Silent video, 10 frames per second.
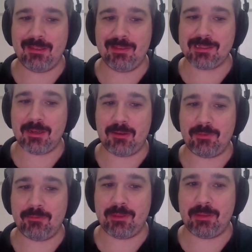Let's get on
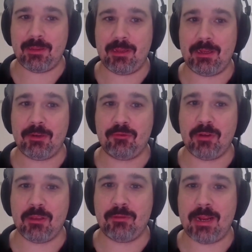with the
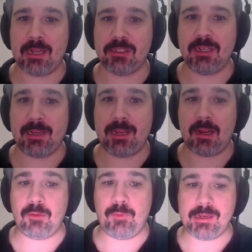trailer reaction. I
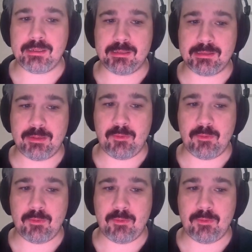cannot wait to see what